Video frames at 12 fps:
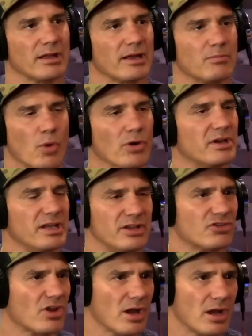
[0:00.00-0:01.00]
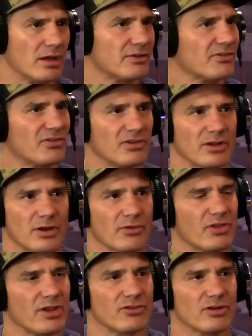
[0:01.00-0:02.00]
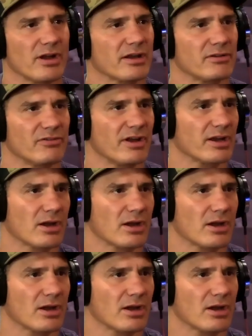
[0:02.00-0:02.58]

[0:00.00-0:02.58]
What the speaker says: Like more niche cuts, things you're not going to find at